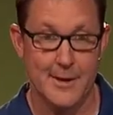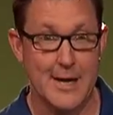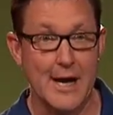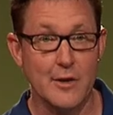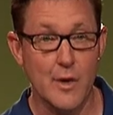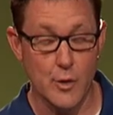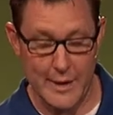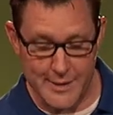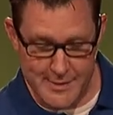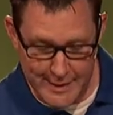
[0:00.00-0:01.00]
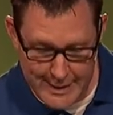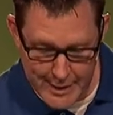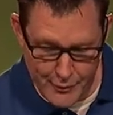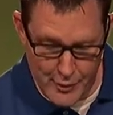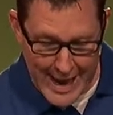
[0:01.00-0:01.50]
God alone is the
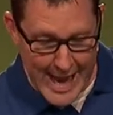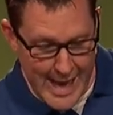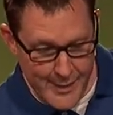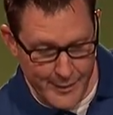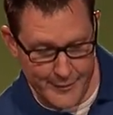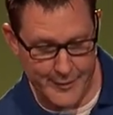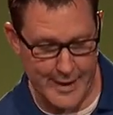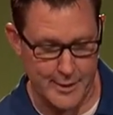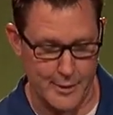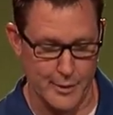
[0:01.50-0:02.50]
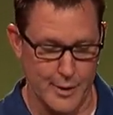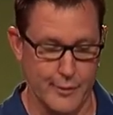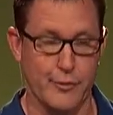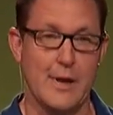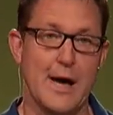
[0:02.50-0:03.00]
giver and the taker
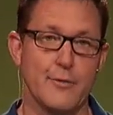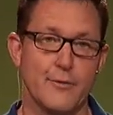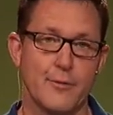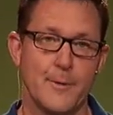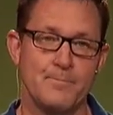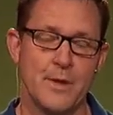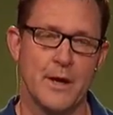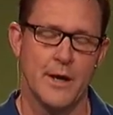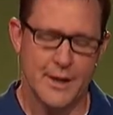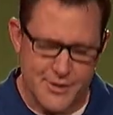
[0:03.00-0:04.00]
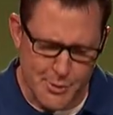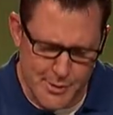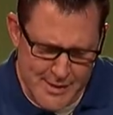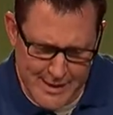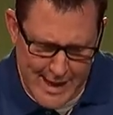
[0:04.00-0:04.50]
of life. And
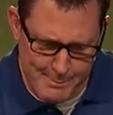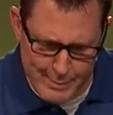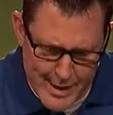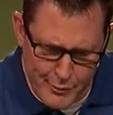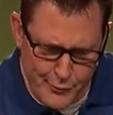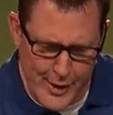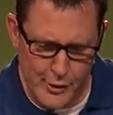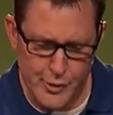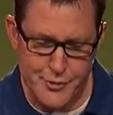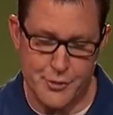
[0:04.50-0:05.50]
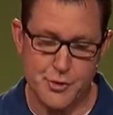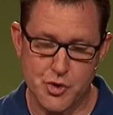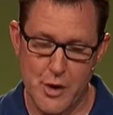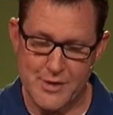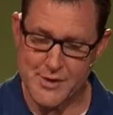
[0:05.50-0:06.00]
suicide can be a failure to
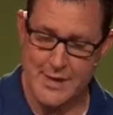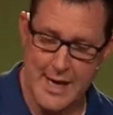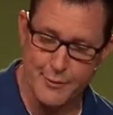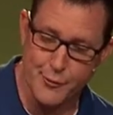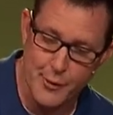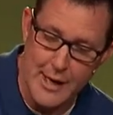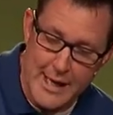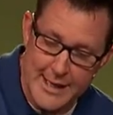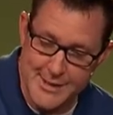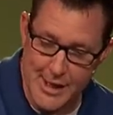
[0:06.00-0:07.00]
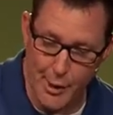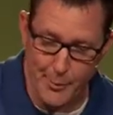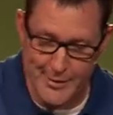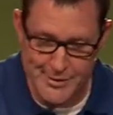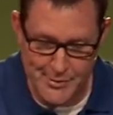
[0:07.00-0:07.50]
trust God for his help,
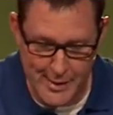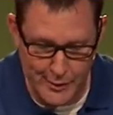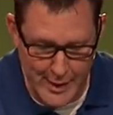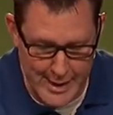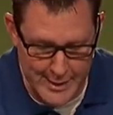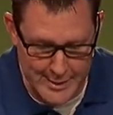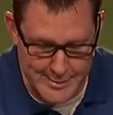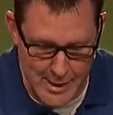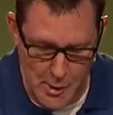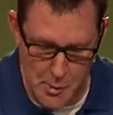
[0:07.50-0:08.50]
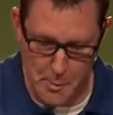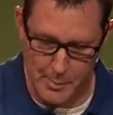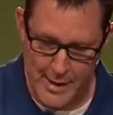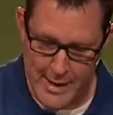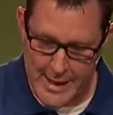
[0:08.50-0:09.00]
his strength, and his hope.
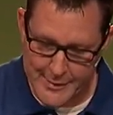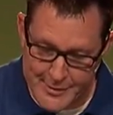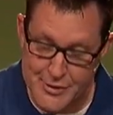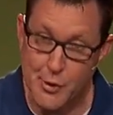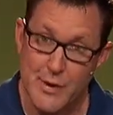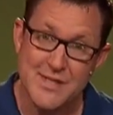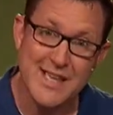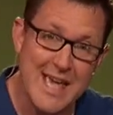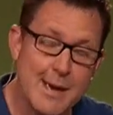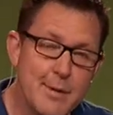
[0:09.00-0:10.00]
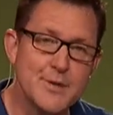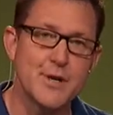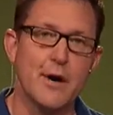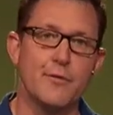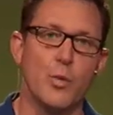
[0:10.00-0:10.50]
It destroys the image
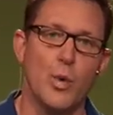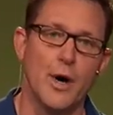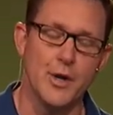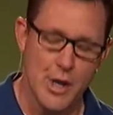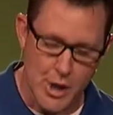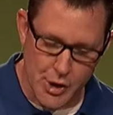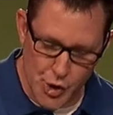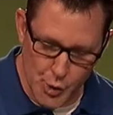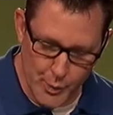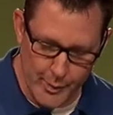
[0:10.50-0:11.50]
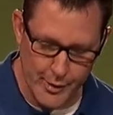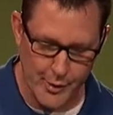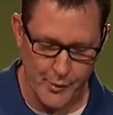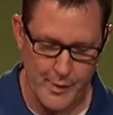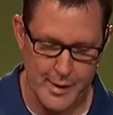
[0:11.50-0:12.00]
of the one in whom we were
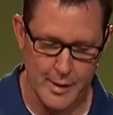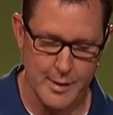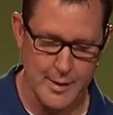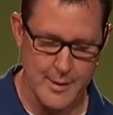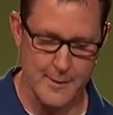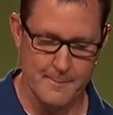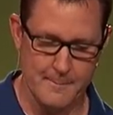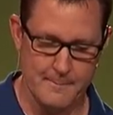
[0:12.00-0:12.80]
created in.